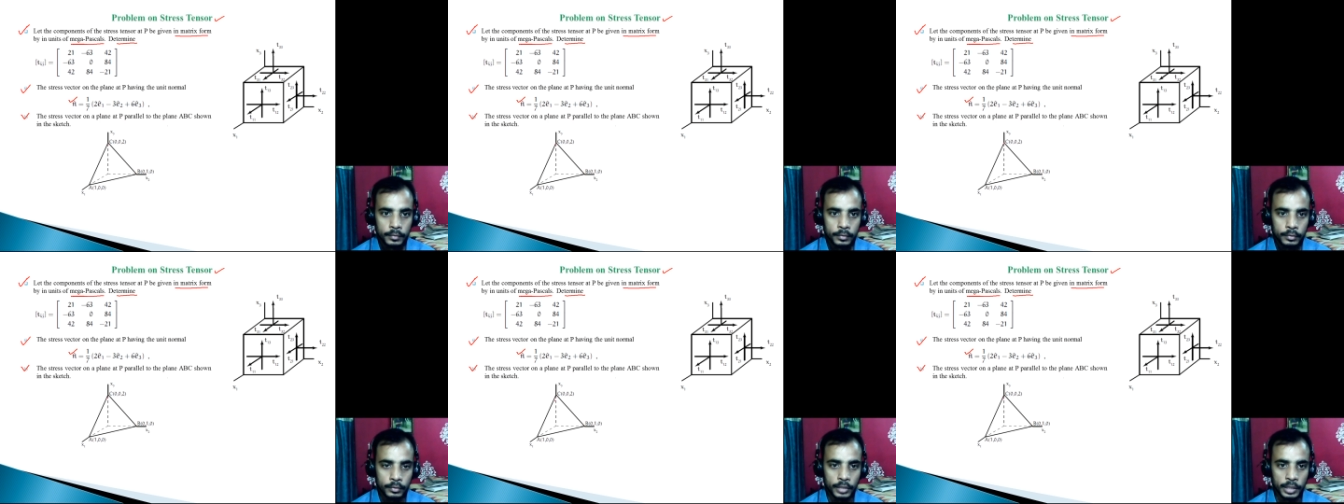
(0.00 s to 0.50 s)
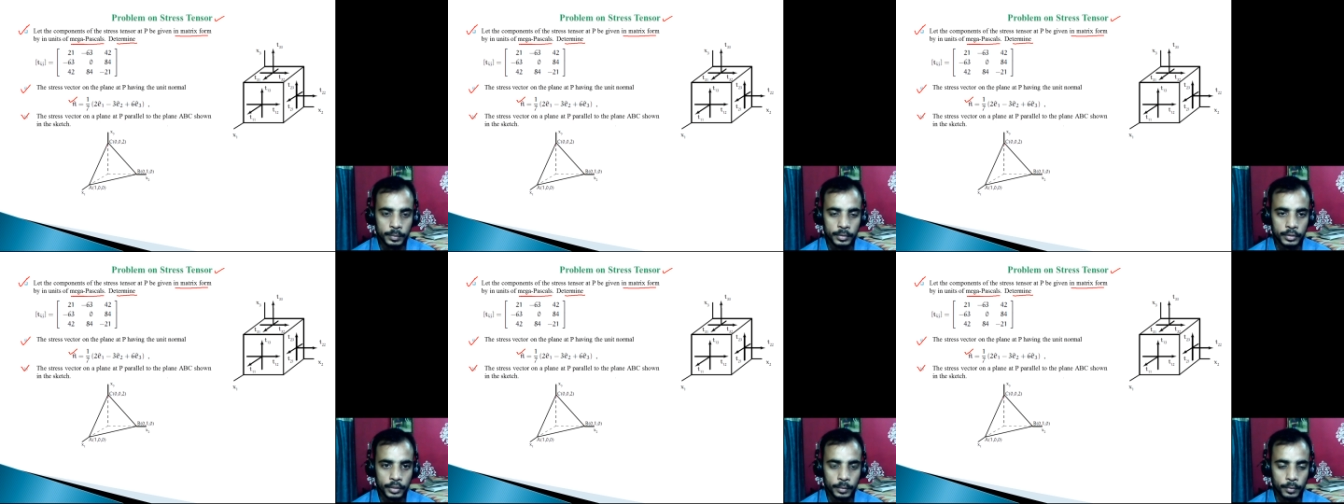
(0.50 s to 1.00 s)
So that
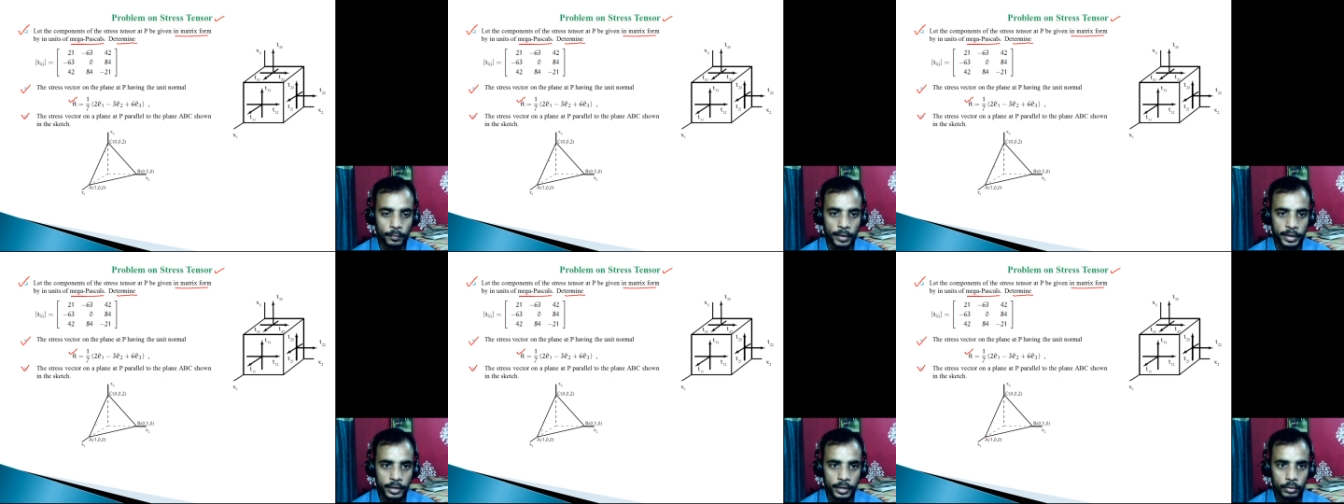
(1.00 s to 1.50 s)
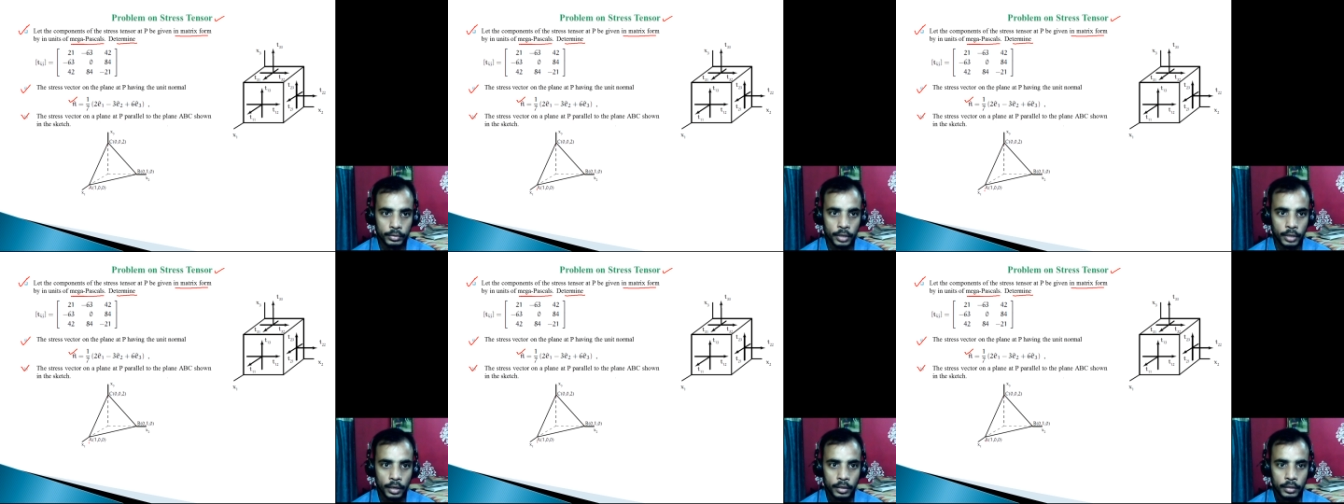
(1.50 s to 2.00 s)
means you have to find out
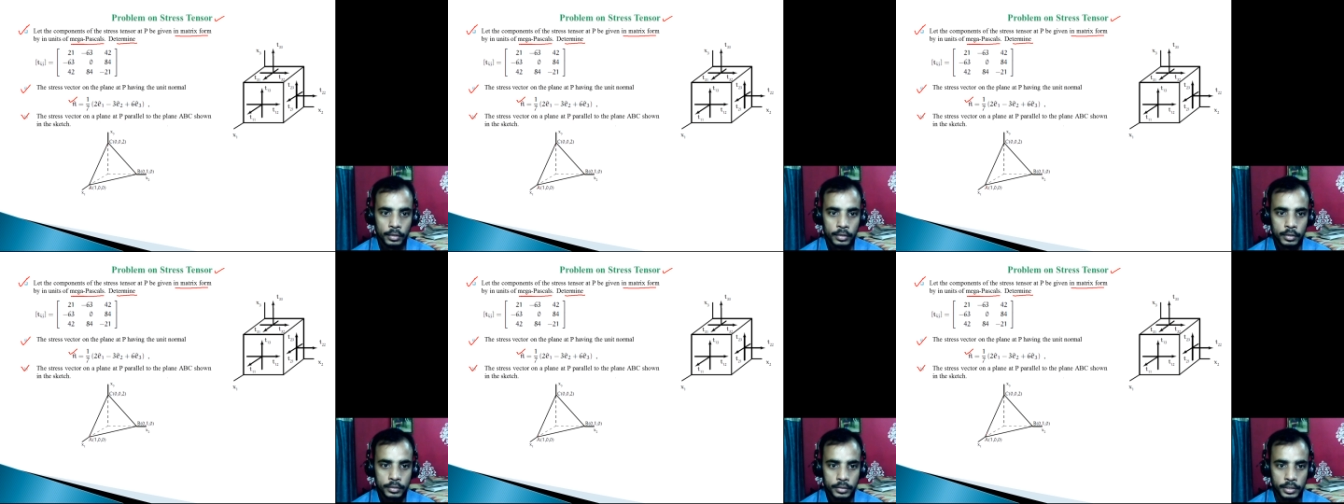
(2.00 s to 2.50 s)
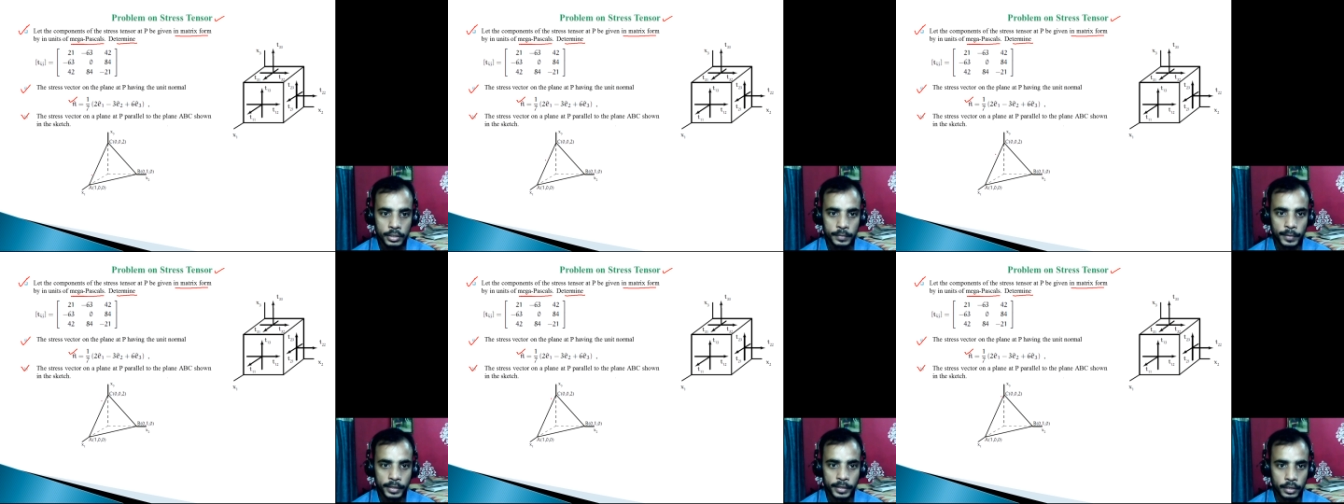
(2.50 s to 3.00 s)
the stress
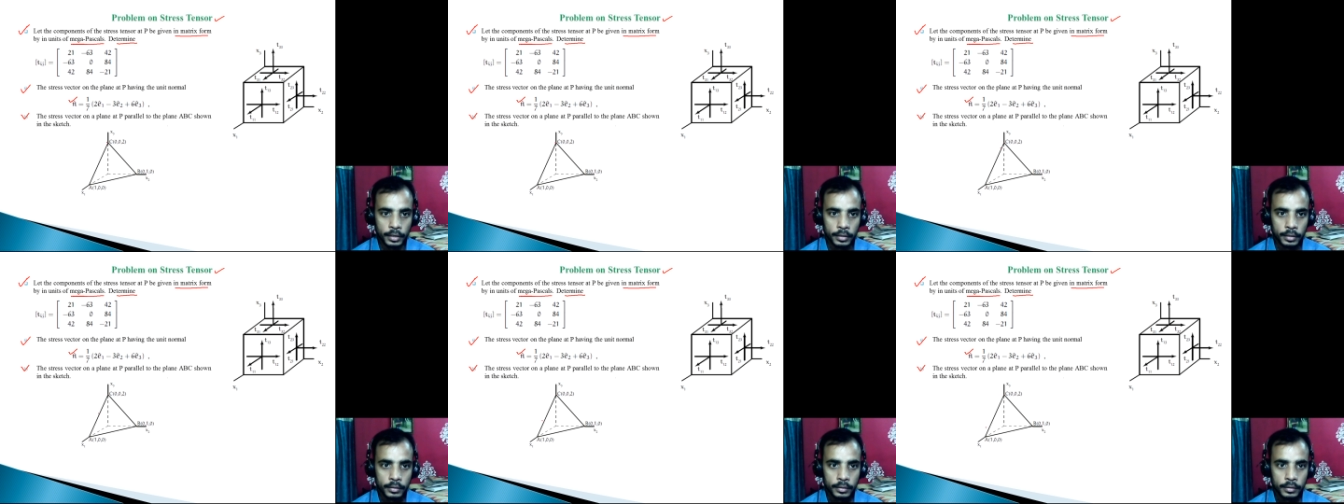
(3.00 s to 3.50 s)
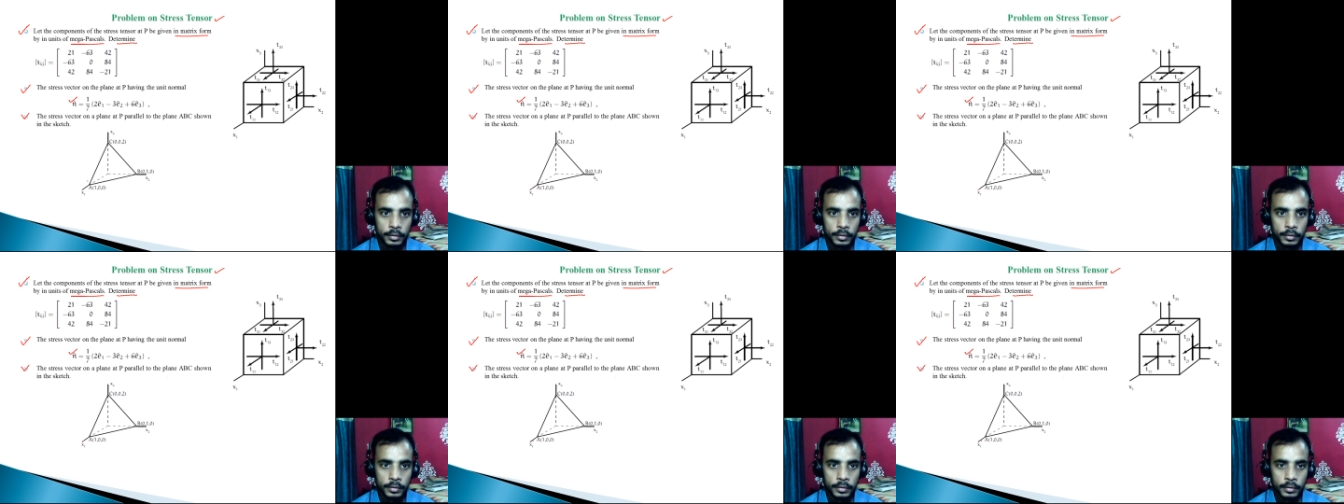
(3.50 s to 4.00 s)
vector
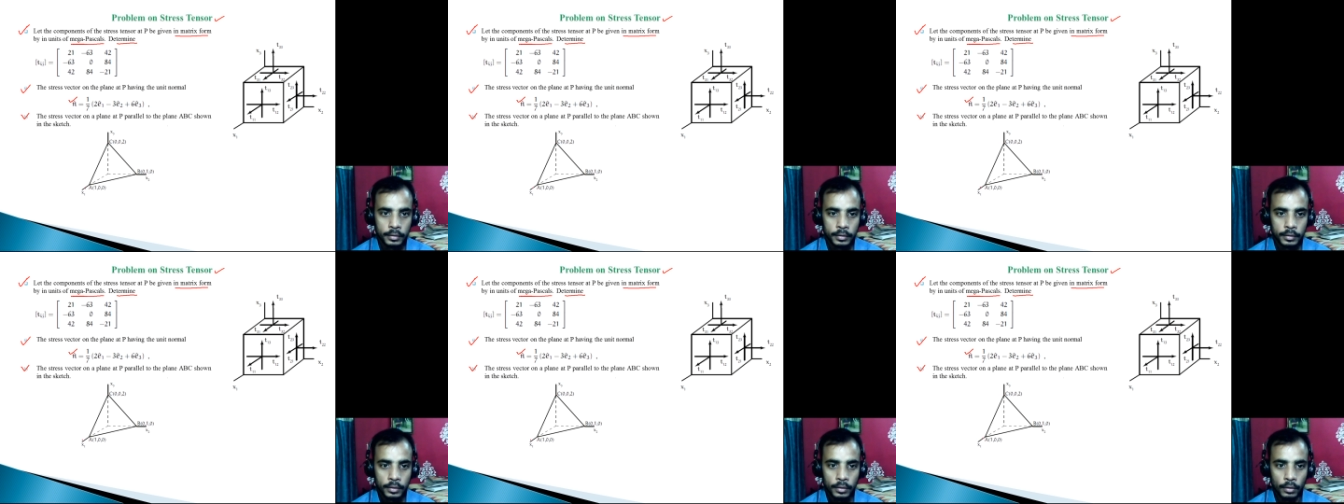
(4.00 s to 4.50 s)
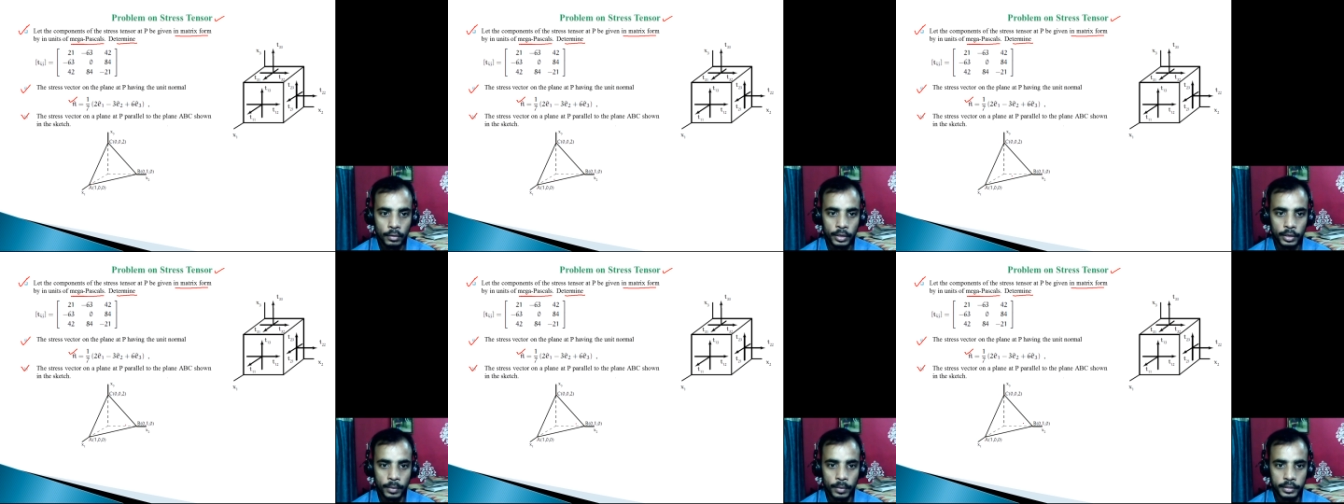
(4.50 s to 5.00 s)
on a
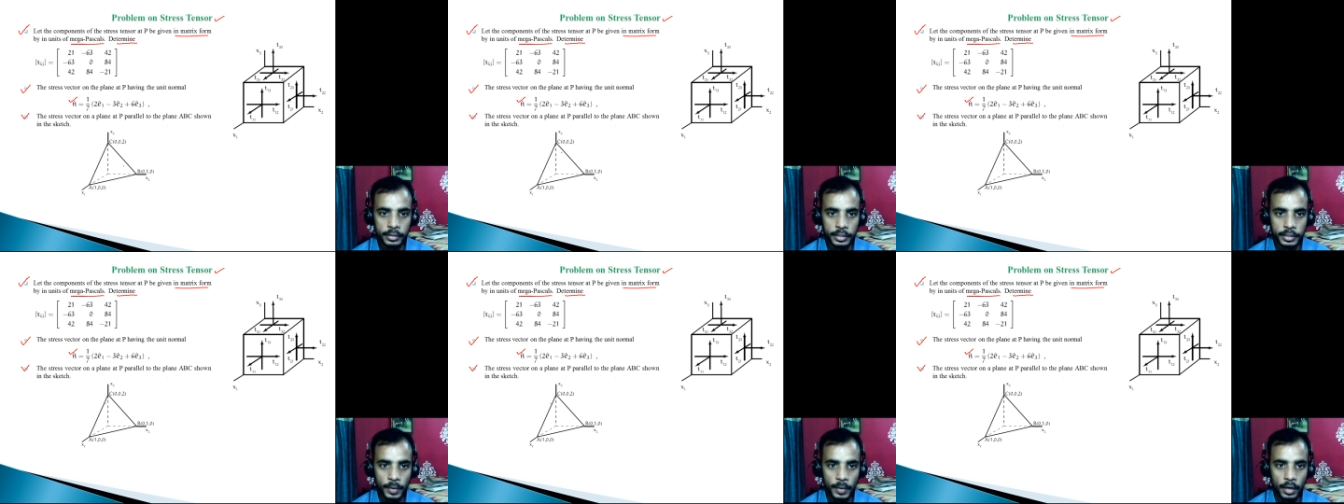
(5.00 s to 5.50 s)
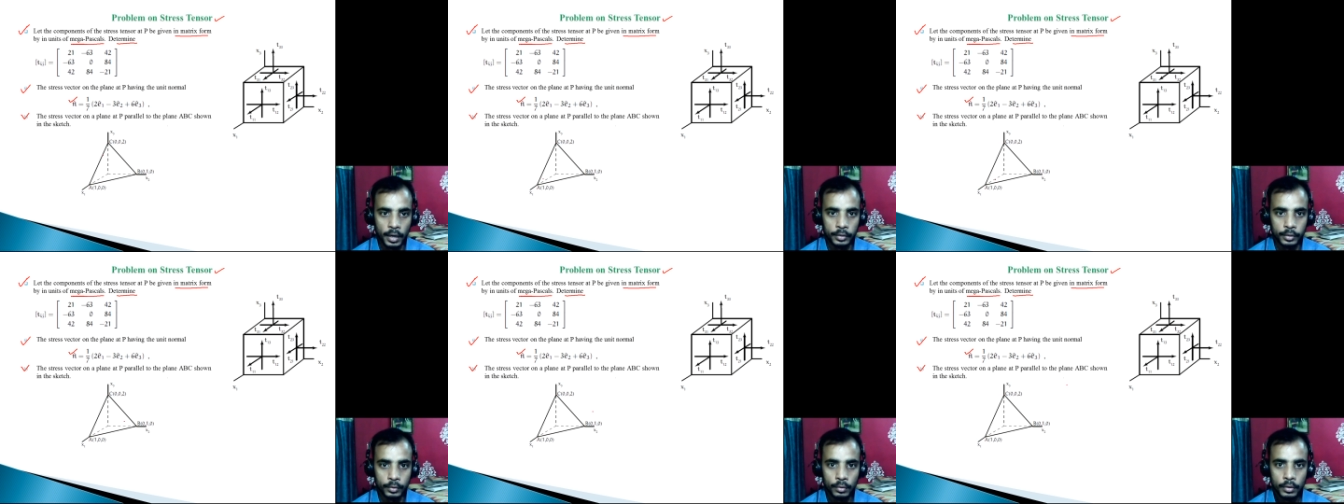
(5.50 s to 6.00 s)
plane that is parallel
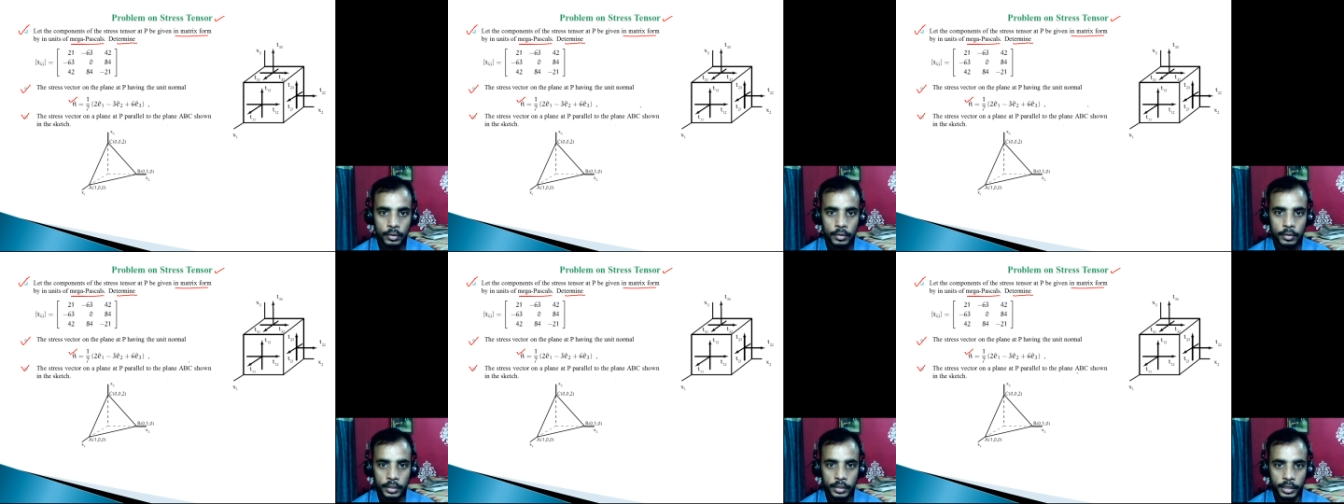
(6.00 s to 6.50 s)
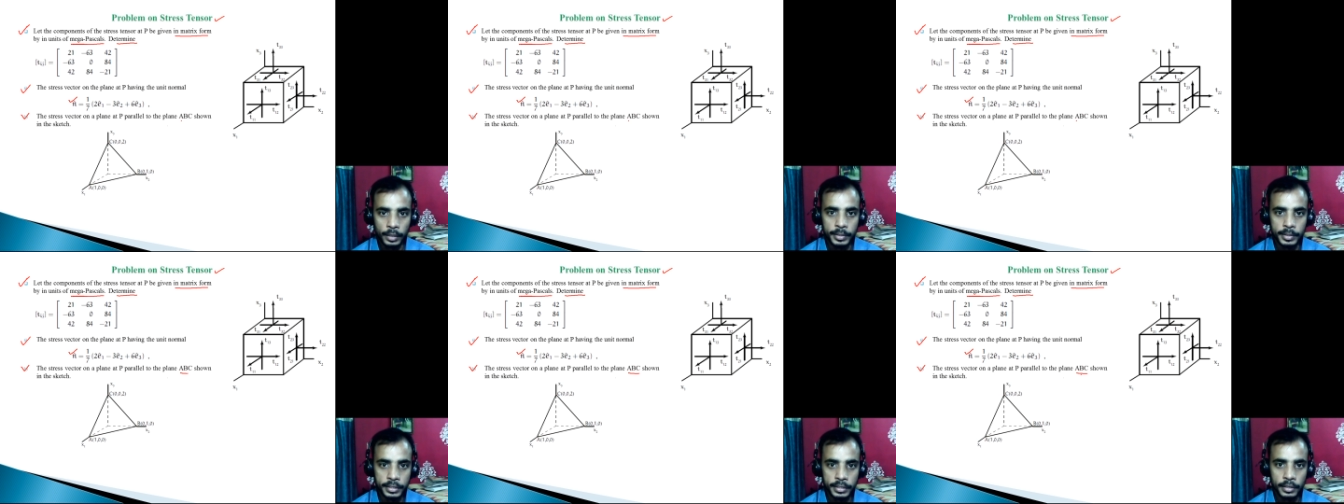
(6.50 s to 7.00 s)
to
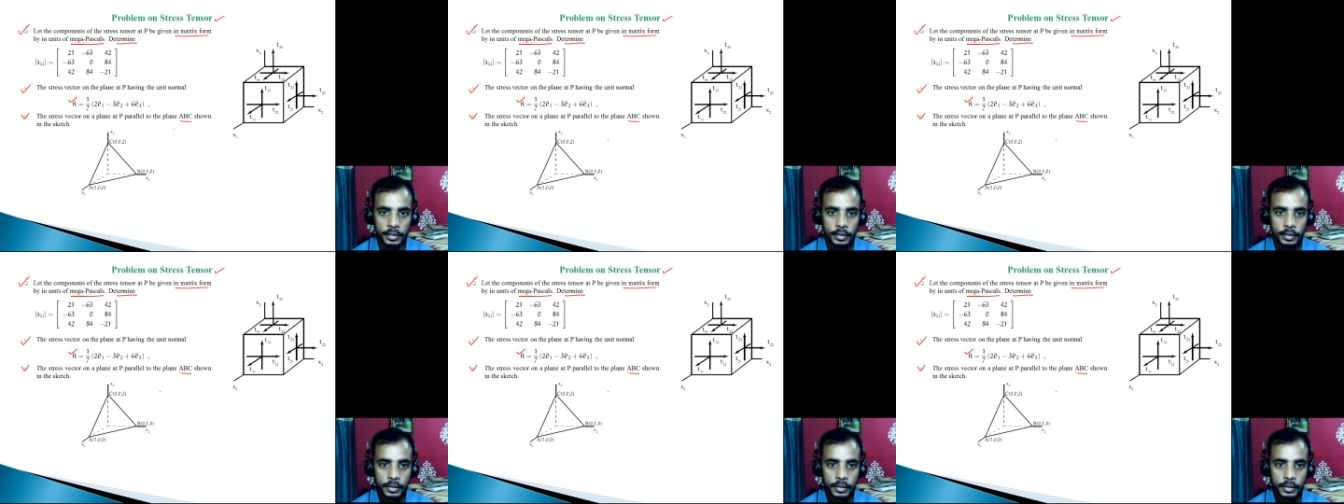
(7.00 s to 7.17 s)
ABC